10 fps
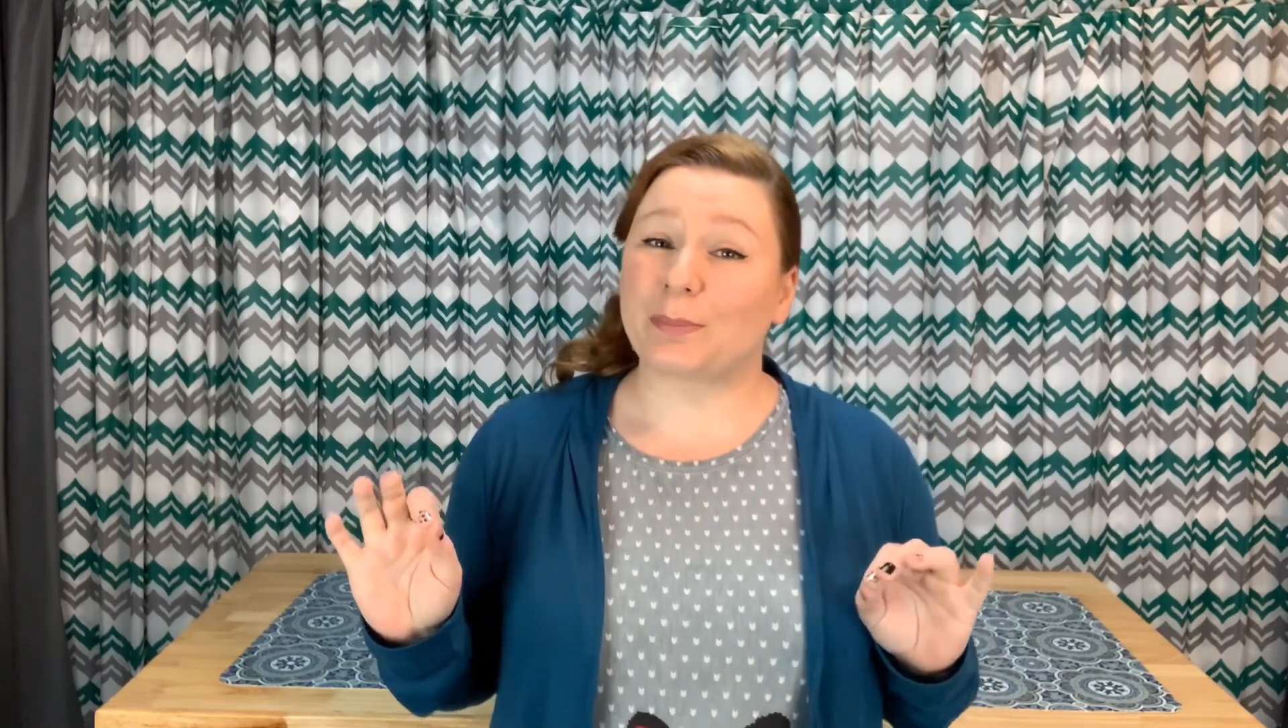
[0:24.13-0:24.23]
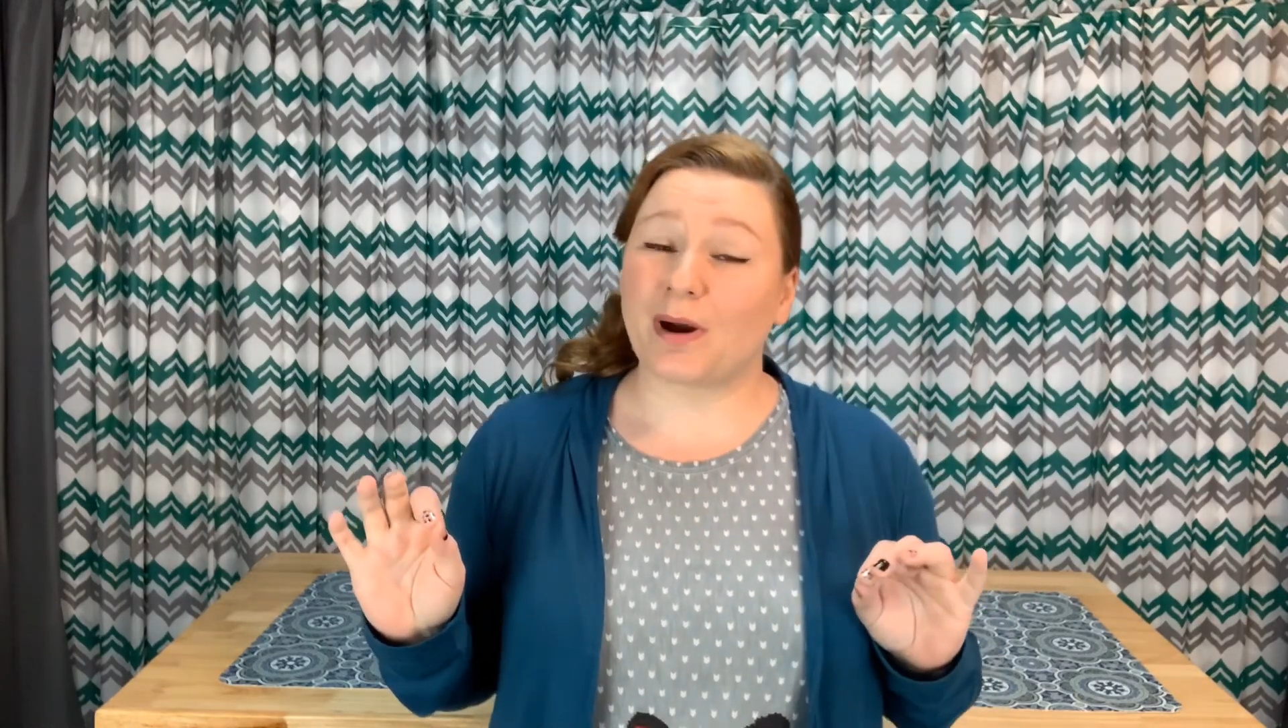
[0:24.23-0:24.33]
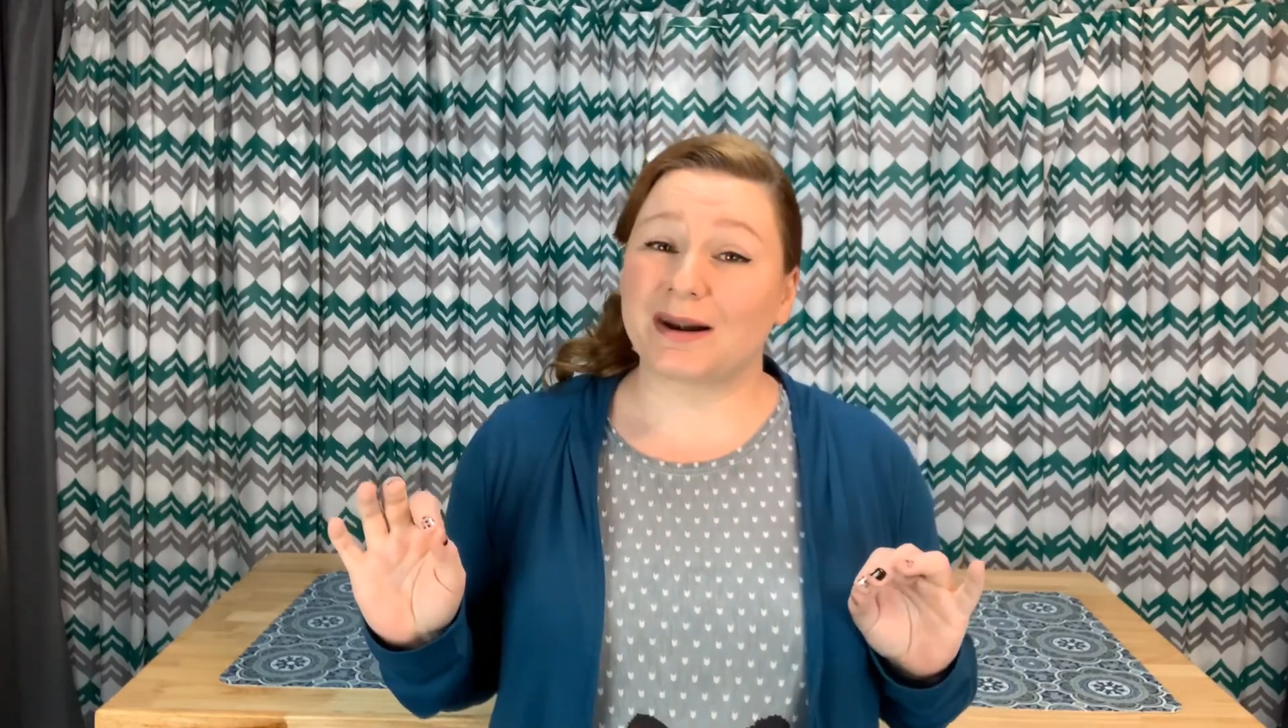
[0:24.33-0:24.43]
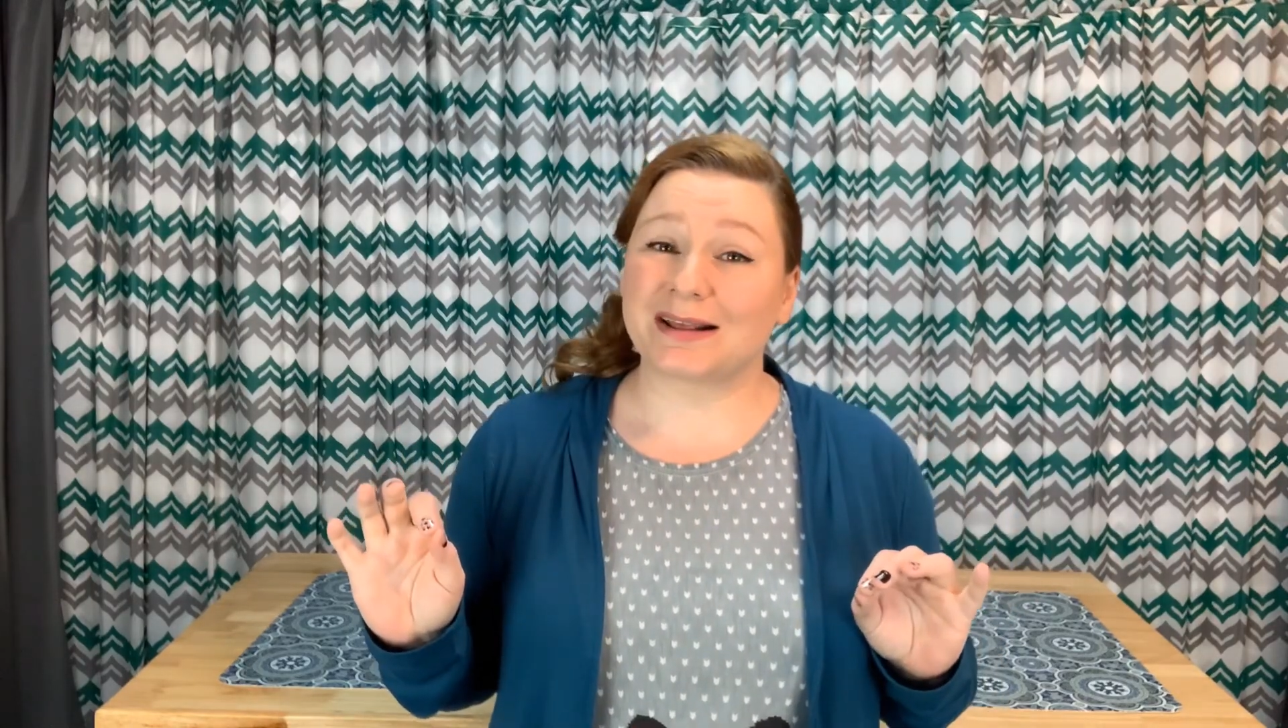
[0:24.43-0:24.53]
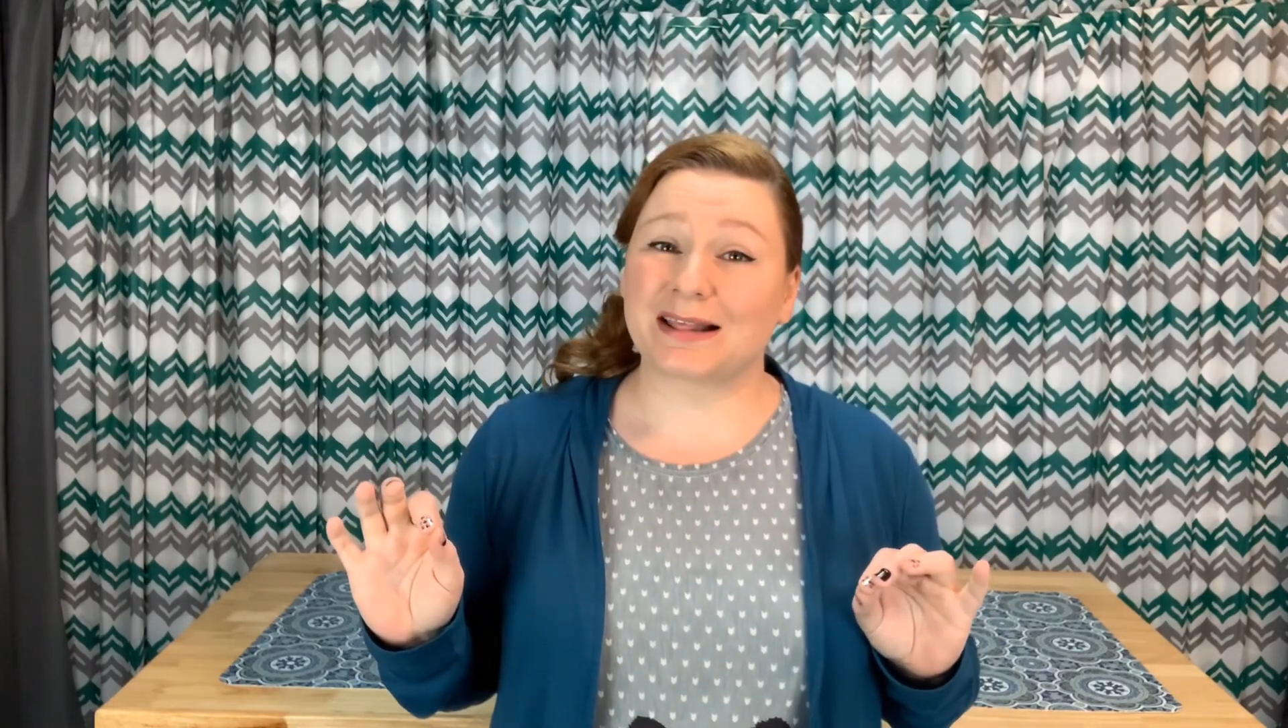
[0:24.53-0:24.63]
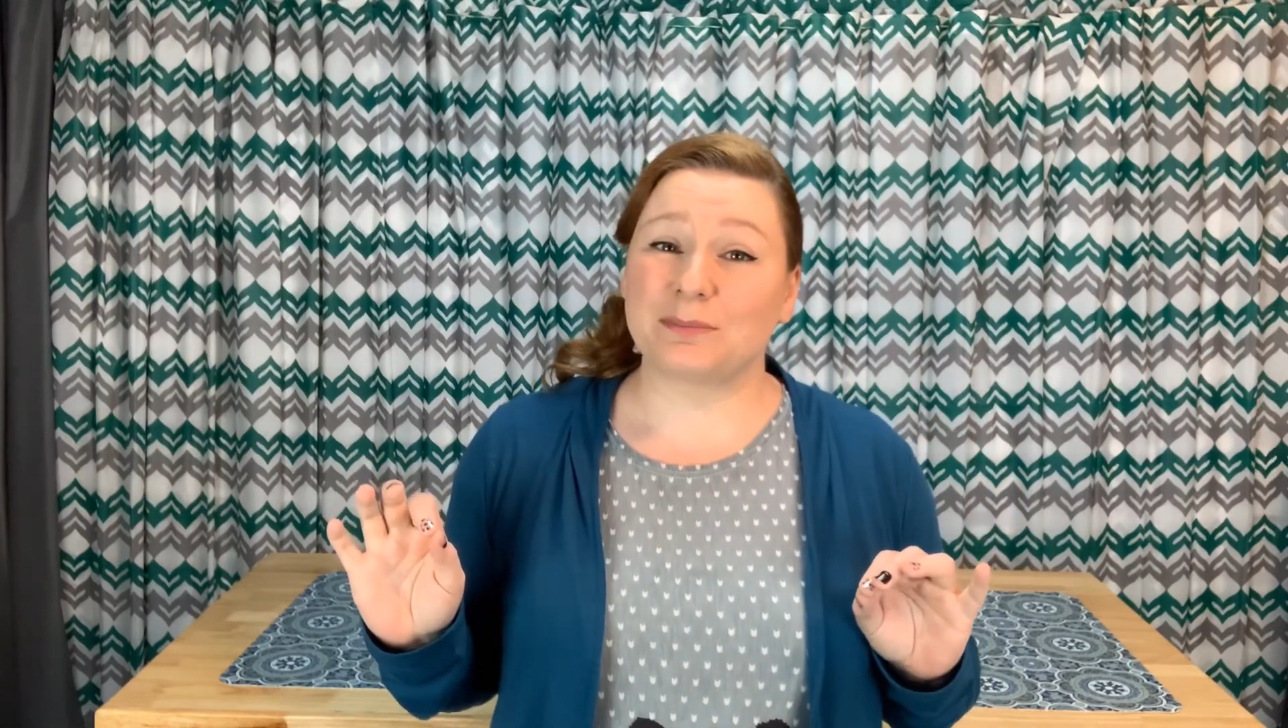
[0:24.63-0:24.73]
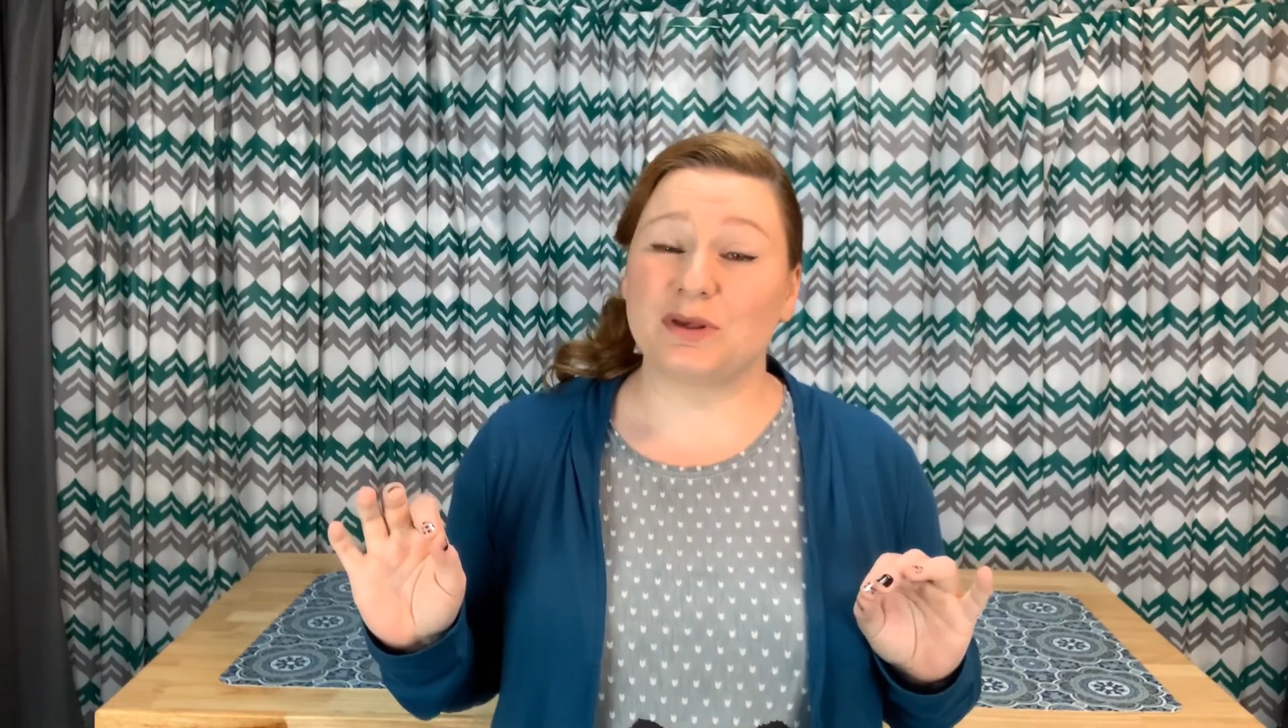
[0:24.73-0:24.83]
products I'm